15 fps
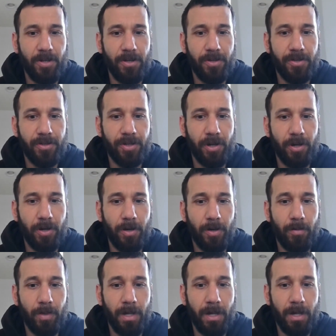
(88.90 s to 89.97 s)

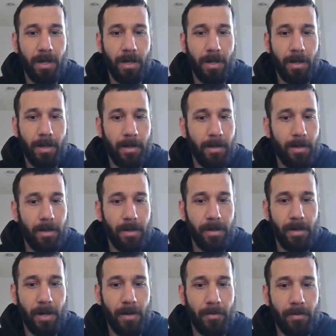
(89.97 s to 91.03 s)
So,
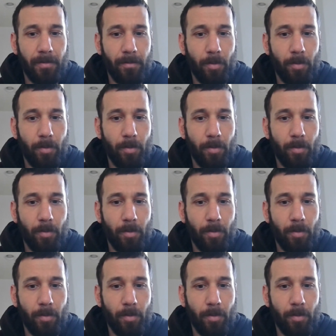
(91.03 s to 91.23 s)
you know,